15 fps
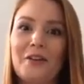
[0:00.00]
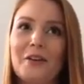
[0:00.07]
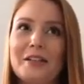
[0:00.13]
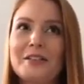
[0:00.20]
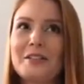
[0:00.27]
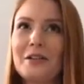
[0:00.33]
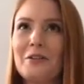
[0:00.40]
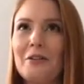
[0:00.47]
oh,
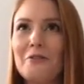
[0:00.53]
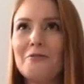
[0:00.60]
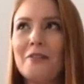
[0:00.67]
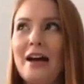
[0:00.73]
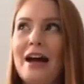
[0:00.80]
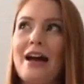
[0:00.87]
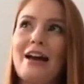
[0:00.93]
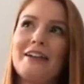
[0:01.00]
it's so
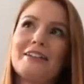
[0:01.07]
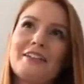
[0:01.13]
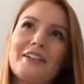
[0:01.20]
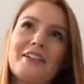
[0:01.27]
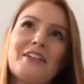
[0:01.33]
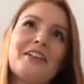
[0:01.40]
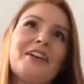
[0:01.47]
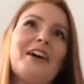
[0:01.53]
unfair,
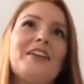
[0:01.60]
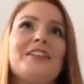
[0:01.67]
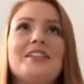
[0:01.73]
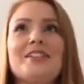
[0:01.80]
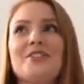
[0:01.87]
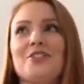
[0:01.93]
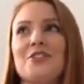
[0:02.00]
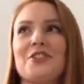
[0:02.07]

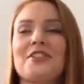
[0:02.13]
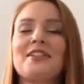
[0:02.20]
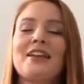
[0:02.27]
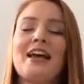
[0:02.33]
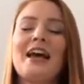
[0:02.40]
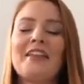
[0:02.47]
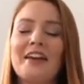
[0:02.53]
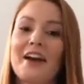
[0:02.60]
this is just
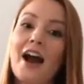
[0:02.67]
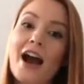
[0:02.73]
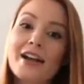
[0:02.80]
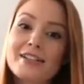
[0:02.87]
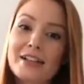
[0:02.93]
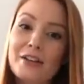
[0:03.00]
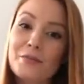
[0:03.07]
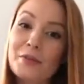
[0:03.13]
the
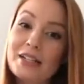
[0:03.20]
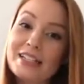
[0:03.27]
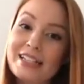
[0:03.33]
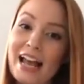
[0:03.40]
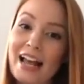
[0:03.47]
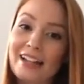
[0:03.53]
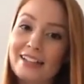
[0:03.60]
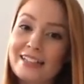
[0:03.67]
cards I've been
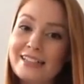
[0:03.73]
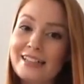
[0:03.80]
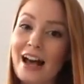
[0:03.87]
dealt,